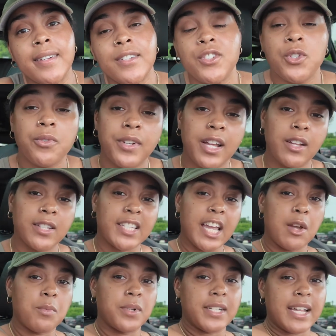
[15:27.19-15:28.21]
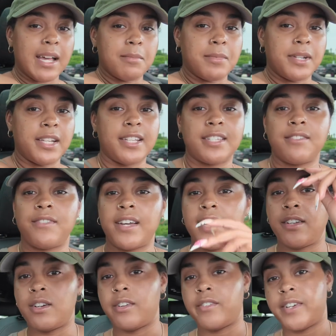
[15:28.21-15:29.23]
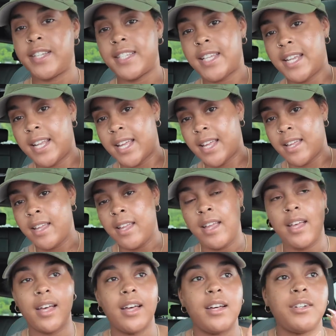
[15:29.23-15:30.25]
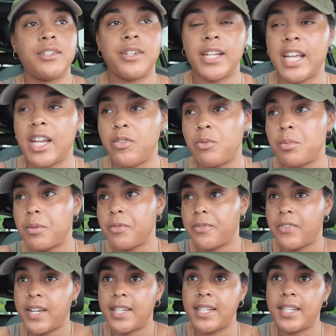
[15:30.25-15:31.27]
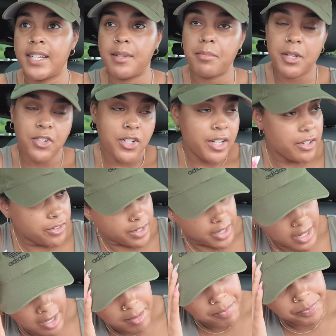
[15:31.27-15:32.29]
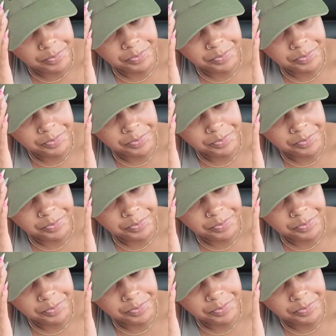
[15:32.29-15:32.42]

Juvenile type 1 diabetes, if I didn't already say that. I don't know. I can't remember if I did mention it or not.